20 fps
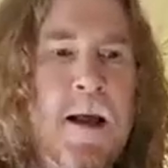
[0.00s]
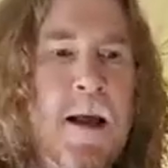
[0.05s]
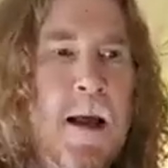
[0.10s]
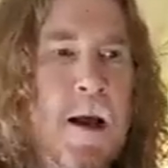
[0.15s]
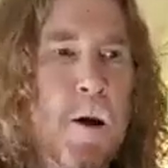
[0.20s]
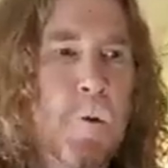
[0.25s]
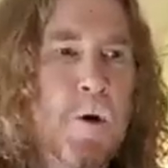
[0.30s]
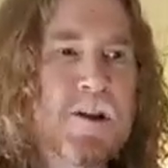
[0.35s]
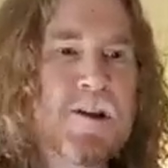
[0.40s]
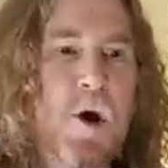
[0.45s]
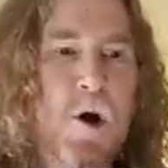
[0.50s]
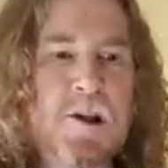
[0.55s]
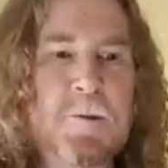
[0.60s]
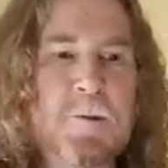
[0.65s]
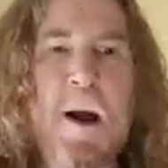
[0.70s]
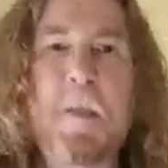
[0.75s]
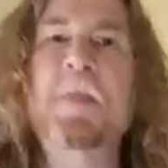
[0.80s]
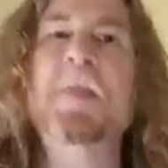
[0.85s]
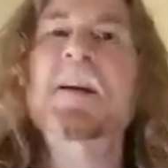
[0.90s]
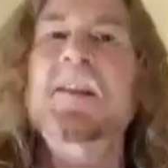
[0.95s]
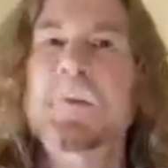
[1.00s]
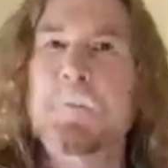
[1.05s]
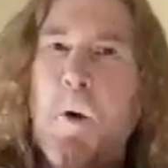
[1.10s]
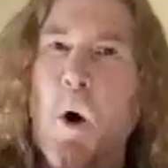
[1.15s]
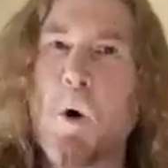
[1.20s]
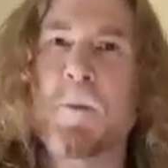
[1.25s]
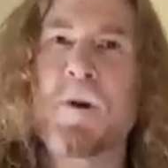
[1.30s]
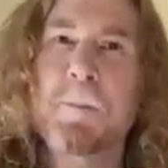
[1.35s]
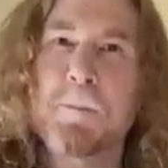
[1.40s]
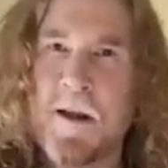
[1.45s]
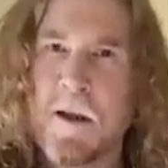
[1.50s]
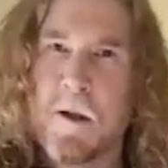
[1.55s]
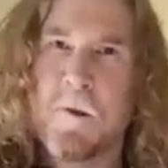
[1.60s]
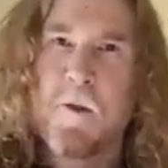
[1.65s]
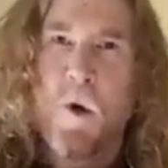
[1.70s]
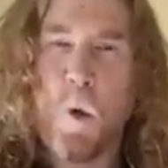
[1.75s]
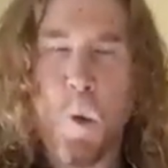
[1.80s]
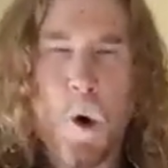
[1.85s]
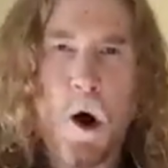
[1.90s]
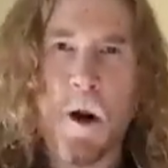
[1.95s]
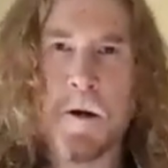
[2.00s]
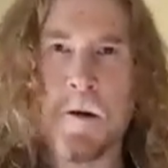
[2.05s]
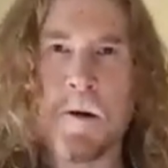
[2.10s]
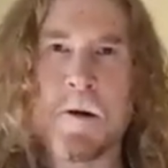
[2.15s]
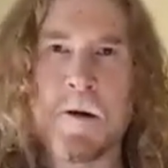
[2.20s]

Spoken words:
where it talks about this moment being the one,